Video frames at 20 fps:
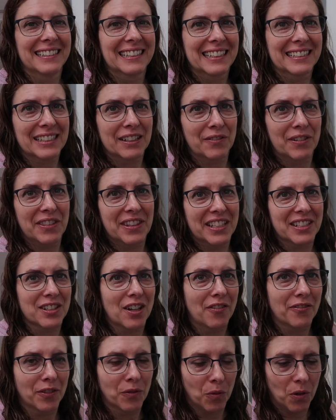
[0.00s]
Because everything's
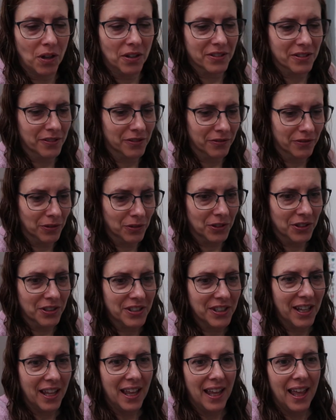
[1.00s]
off the walls and the
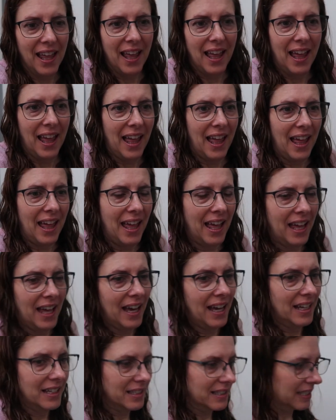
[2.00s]
floors.
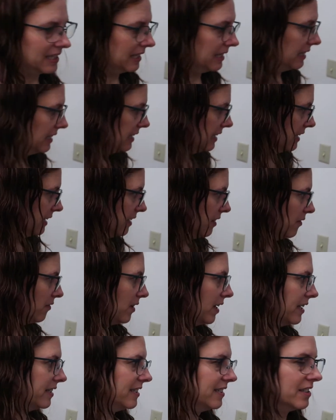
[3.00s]
And,
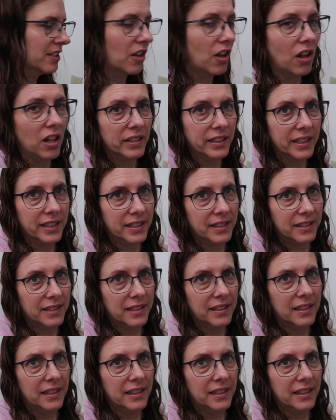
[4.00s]
well, I just called it.